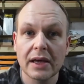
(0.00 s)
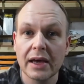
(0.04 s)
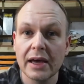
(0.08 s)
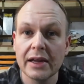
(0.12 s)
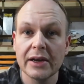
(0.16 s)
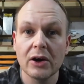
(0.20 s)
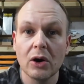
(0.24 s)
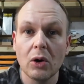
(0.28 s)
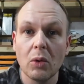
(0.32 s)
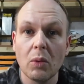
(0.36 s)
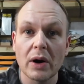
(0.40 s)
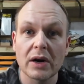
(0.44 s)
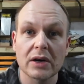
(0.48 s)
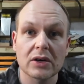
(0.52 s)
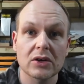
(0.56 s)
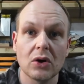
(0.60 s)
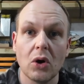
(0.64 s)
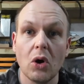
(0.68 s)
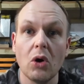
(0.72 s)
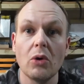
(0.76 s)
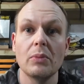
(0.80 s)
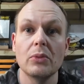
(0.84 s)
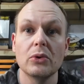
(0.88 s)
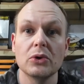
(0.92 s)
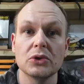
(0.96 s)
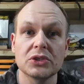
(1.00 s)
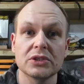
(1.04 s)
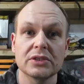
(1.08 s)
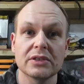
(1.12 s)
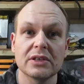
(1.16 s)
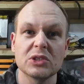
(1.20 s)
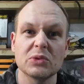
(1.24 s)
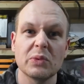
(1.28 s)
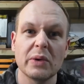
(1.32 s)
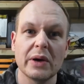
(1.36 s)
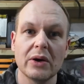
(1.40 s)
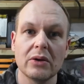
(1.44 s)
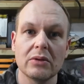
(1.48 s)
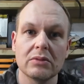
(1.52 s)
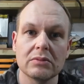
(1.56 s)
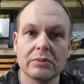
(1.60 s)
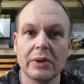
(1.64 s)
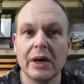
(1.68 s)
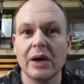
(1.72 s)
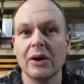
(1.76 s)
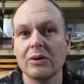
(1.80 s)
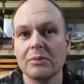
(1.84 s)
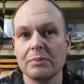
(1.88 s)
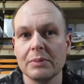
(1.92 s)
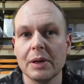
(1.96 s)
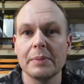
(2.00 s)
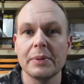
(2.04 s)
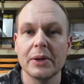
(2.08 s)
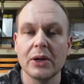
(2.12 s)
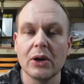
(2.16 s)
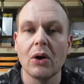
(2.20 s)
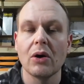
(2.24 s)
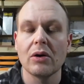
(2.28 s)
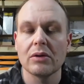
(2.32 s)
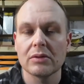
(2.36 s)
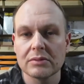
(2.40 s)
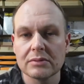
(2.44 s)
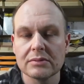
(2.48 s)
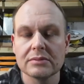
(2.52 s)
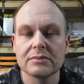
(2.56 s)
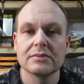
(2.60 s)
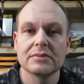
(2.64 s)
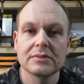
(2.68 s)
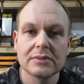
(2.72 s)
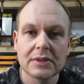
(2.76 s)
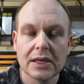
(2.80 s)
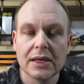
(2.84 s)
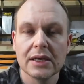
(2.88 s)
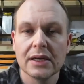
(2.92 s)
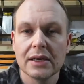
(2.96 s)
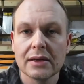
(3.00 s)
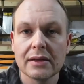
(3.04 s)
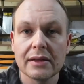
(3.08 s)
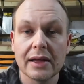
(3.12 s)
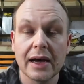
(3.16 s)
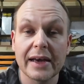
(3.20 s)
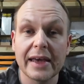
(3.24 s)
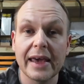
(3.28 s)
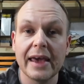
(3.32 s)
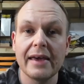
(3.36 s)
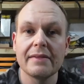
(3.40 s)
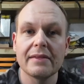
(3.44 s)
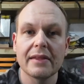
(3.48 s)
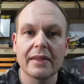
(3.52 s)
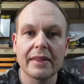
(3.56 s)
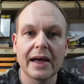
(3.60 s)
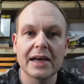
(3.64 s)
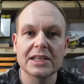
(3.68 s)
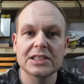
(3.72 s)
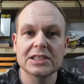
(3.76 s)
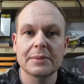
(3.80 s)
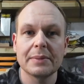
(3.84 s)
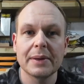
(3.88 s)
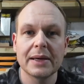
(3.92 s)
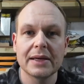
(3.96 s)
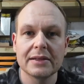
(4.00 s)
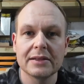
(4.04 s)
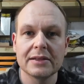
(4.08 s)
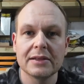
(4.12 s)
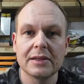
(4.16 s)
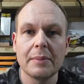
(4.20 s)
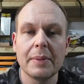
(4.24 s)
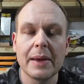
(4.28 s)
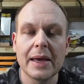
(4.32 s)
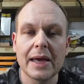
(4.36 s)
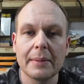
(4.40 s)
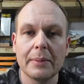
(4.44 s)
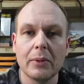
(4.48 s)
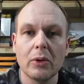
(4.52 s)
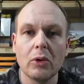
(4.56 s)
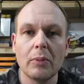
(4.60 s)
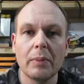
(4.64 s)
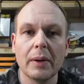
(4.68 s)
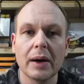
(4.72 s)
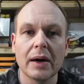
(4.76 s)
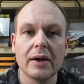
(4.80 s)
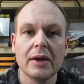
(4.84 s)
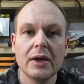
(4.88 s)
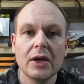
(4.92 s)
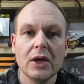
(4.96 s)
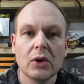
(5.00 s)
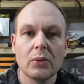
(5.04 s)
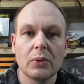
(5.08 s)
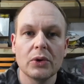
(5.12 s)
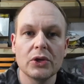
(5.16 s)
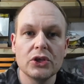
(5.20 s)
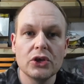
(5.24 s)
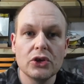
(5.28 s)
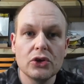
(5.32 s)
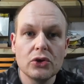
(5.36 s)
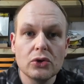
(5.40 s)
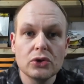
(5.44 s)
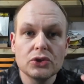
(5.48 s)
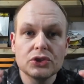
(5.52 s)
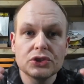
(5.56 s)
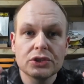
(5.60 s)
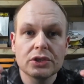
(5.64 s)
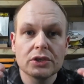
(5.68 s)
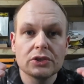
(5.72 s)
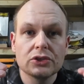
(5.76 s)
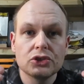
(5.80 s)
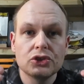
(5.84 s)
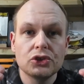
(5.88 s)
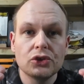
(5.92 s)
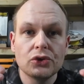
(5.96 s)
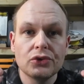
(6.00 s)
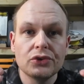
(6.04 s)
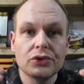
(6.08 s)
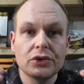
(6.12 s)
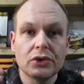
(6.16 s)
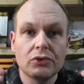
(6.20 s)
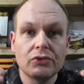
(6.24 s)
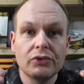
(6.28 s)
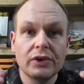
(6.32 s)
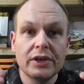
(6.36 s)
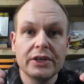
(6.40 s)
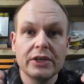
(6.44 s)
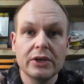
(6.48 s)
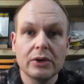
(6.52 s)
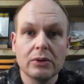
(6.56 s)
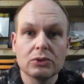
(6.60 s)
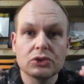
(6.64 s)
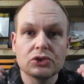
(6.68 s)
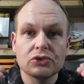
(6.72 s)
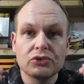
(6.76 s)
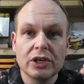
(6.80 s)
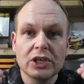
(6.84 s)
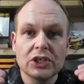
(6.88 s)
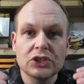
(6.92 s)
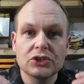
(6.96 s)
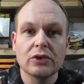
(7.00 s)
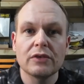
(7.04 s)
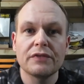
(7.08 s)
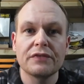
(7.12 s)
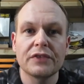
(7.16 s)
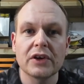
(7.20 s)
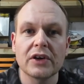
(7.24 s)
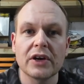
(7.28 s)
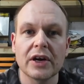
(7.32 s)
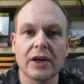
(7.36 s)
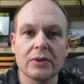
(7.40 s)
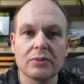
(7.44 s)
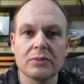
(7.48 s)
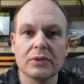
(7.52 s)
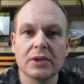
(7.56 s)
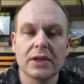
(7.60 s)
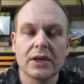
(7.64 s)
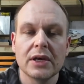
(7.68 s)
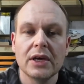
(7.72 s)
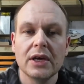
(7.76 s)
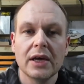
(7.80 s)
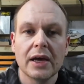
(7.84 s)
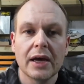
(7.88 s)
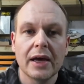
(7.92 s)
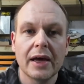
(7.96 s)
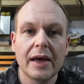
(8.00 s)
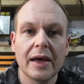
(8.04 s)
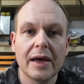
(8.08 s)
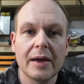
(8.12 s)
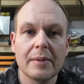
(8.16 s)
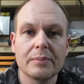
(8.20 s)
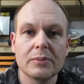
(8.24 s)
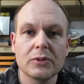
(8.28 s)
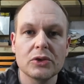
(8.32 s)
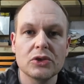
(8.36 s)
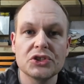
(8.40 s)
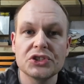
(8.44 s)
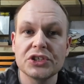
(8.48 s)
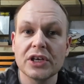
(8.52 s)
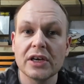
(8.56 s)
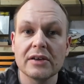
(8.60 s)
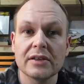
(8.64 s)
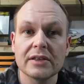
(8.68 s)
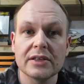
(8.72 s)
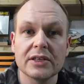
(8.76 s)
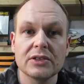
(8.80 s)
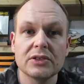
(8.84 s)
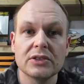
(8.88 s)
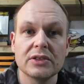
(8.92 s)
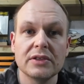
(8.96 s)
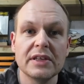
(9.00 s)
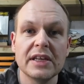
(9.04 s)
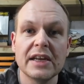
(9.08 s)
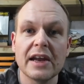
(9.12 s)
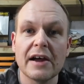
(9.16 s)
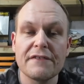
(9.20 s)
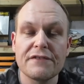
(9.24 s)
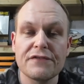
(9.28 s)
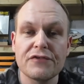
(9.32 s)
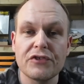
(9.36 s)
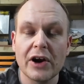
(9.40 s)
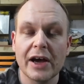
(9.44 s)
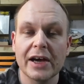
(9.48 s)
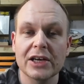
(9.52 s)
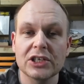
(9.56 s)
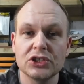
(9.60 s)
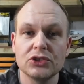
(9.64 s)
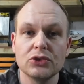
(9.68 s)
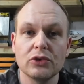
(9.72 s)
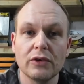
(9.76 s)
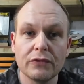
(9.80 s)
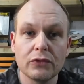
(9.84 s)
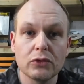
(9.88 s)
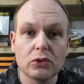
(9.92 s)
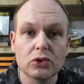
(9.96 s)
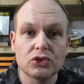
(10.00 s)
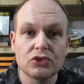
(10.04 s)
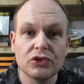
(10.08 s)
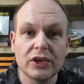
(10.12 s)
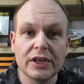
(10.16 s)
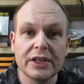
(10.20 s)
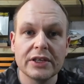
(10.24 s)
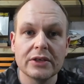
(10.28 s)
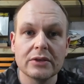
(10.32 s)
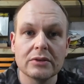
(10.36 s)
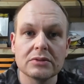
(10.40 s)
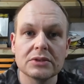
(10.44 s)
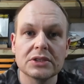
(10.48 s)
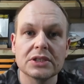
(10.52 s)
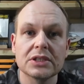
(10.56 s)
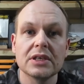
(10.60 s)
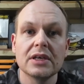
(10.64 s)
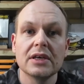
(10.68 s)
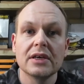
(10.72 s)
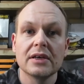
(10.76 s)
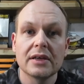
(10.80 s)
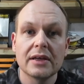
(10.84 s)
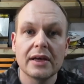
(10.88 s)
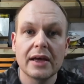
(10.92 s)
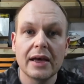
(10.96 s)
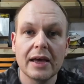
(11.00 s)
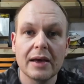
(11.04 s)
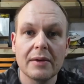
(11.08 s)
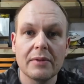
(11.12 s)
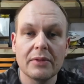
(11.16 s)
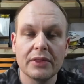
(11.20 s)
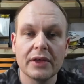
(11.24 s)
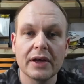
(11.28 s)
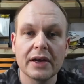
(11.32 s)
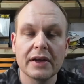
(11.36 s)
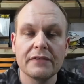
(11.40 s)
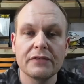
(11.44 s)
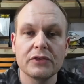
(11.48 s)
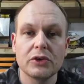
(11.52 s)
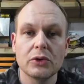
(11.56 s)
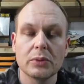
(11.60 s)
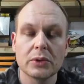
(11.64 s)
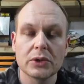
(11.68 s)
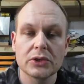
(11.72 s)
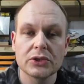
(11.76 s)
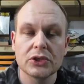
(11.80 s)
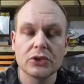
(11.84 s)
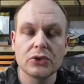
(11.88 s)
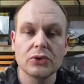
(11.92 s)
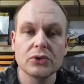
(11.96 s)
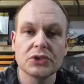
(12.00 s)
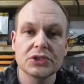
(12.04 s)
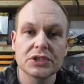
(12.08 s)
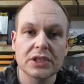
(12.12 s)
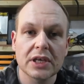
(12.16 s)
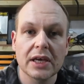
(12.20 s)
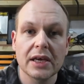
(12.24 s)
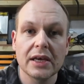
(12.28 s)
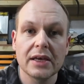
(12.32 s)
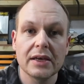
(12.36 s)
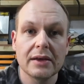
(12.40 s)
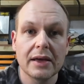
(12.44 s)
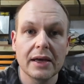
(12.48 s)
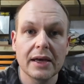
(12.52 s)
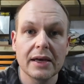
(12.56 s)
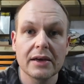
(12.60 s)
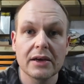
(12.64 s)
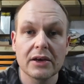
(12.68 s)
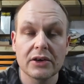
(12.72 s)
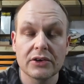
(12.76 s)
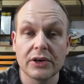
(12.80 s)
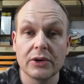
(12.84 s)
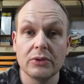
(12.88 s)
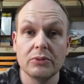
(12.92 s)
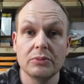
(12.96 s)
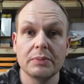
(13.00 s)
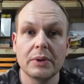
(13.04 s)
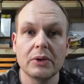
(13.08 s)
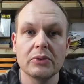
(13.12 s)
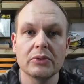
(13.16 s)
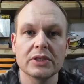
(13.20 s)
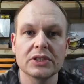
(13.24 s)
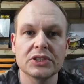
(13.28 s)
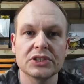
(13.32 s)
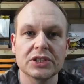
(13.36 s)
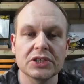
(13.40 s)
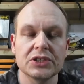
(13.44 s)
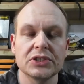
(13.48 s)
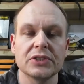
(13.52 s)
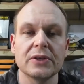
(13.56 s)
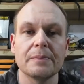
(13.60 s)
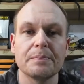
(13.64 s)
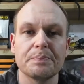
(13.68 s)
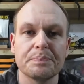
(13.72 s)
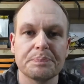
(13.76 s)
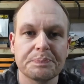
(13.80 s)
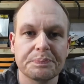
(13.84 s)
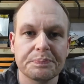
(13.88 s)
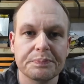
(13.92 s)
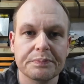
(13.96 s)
and it'll work almost as well. Well, maybe not. Again, that's a bit debatable, but when you used tuned radials raised off the ground, you certainly need a fraction of those radials than if you were to use a ground mounted system.